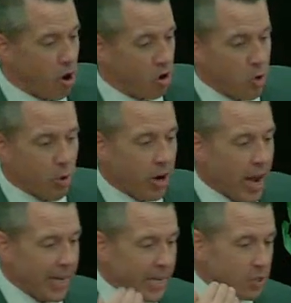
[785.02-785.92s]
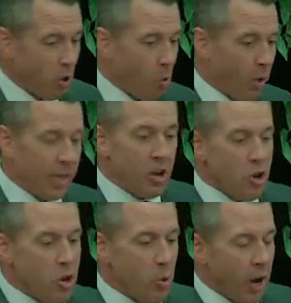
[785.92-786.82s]
you are not. He is holy,
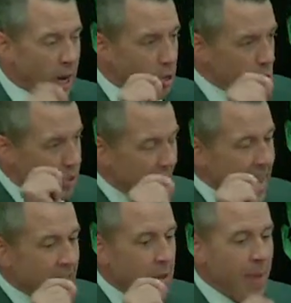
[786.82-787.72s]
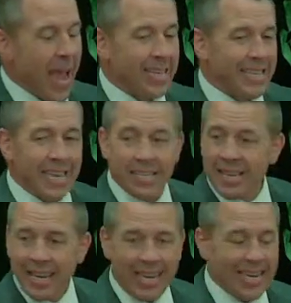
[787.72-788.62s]
you are not. You take him as he is.
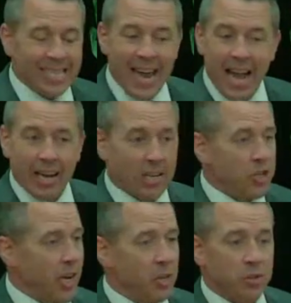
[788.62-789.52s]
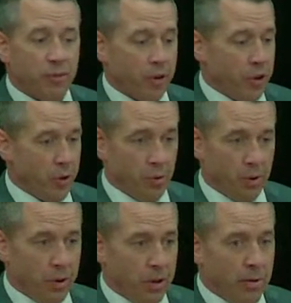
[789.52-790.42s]
He's not going to change for you. Amen.
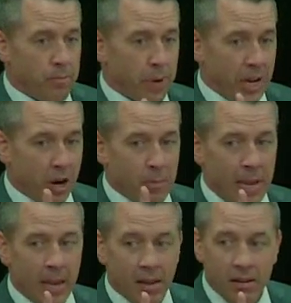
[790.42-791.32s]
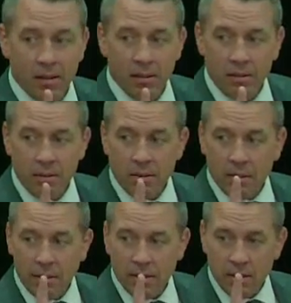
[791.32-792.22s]
But hear me,
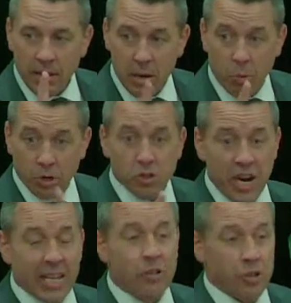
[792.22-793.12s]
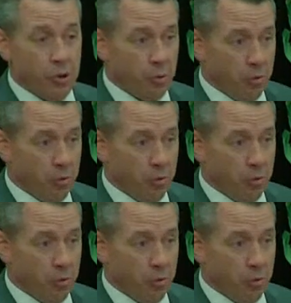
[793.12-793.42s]
he will change you.